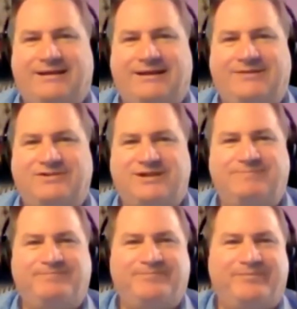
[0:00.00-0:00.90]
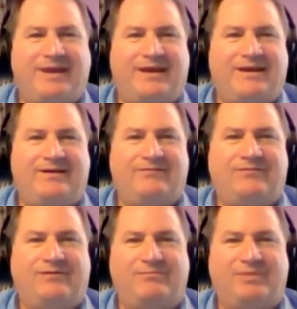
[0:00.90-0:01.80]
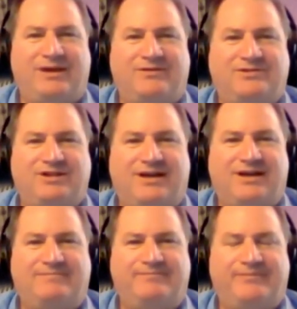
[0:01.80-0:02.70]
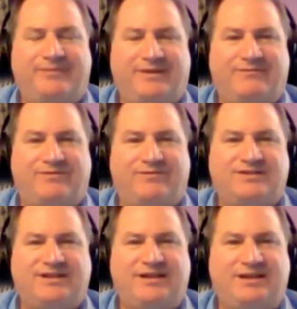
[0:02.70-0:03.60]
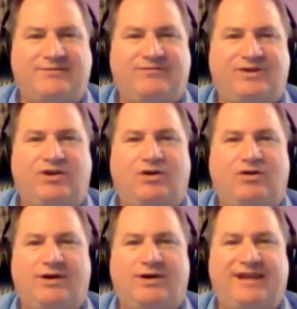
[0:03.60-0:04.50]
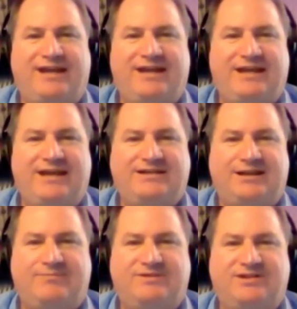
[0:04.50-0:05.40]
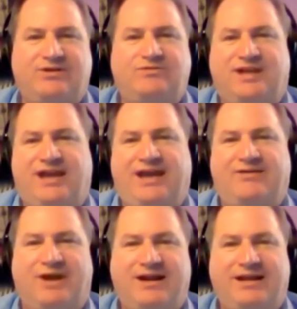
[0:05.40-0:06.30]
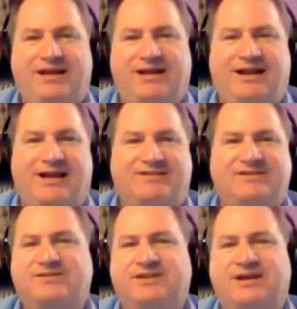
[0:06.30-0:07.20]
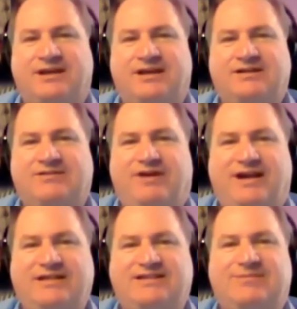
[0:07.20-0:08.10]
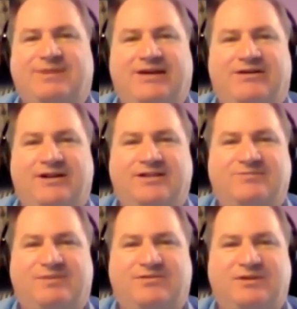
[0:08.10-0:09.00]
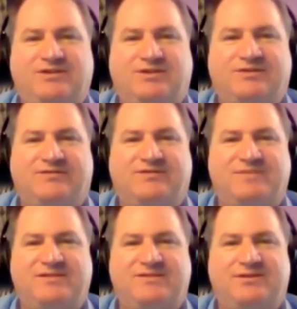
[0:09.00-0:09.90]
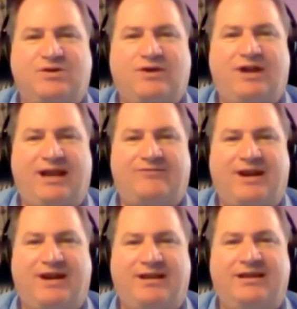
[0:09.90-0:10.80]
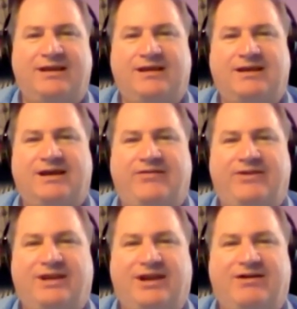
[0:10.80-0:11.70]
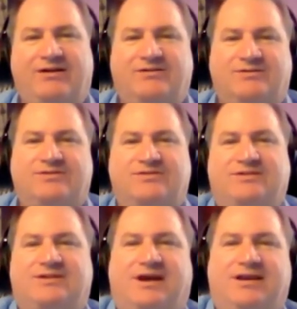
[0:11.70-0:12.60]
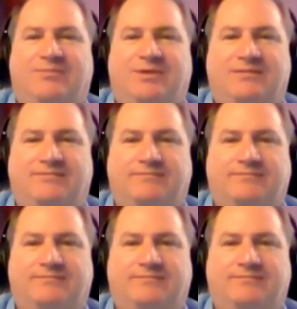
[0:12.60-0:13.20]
Thank you, Gene. From Peter Judd, for Steve, do you know of any attempts to use handwriting analysis to find similarities between Joseph Smith's known handwriting and the characters document?